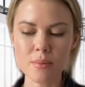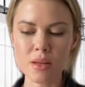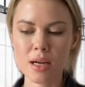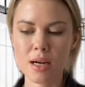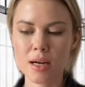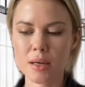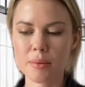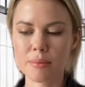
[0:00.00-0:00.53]

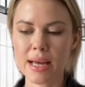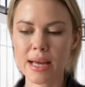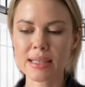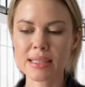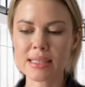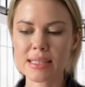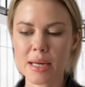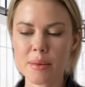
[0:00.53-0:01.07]

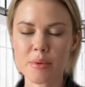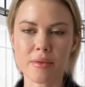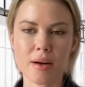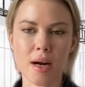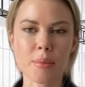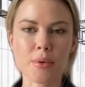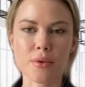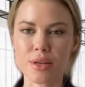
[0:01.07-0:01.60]
Any type of
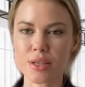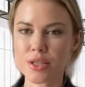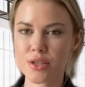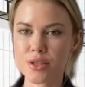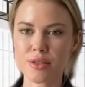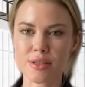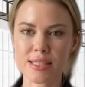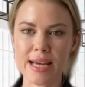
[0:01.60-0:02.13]

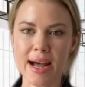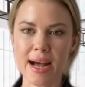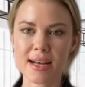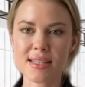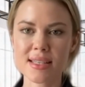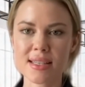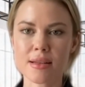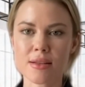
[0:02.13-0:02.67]
operational
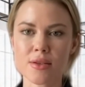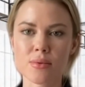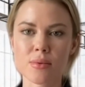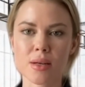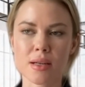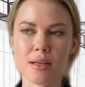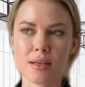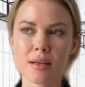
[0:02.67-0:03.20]
task that you
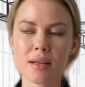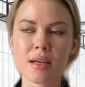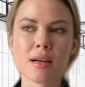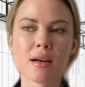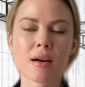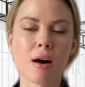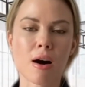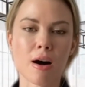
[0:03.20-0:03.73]
want to
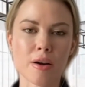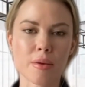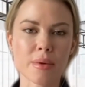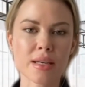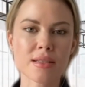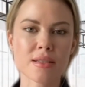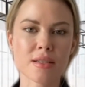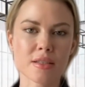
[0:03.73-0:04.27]

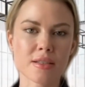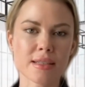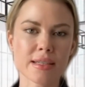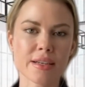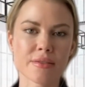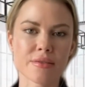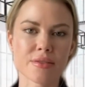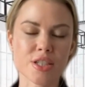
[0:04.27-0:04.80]
automate to create
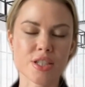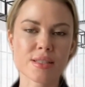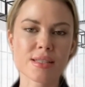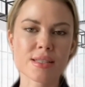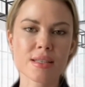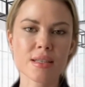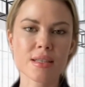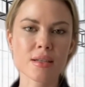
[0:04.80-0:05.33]

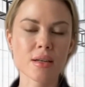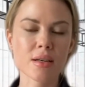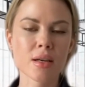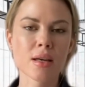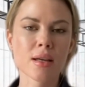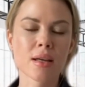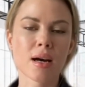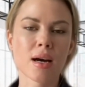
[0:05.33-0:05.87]
efficiency,
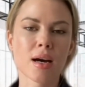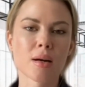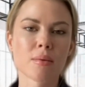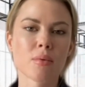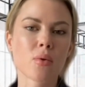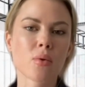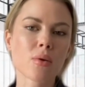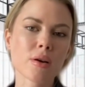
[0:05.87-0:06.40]

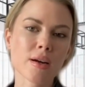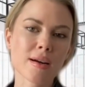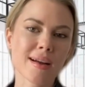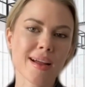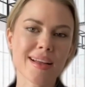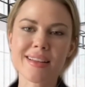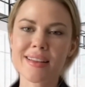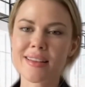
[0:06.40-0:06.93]
or
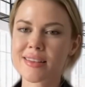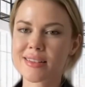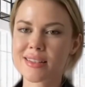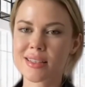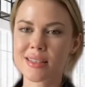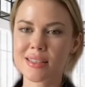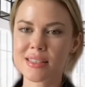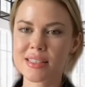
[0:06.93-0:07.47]
anything
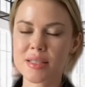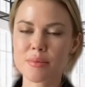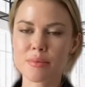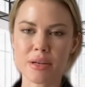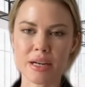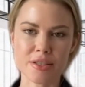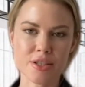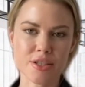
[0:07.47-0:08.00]
that needs to
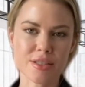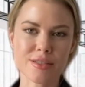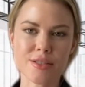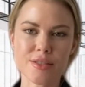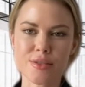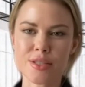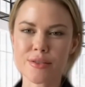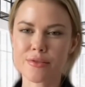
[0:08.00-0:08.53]
branch and
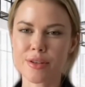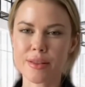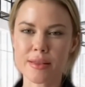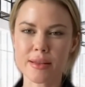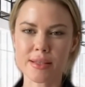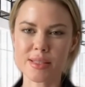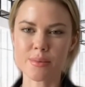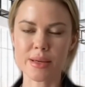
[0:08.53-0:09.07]
do different
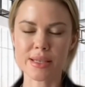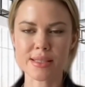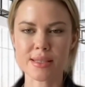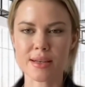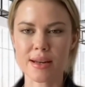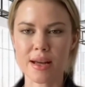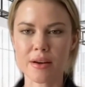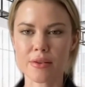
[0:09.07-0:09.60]
things based
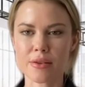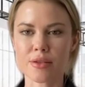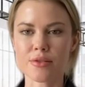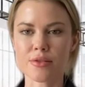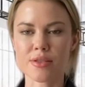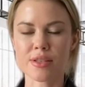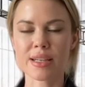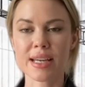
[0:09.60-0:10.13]
on how the
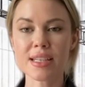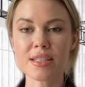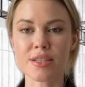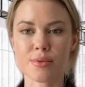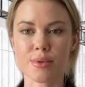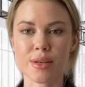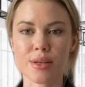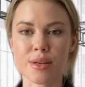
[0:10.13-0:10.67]
user
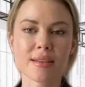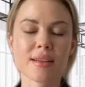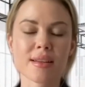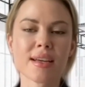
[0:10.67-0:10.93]
engages with it.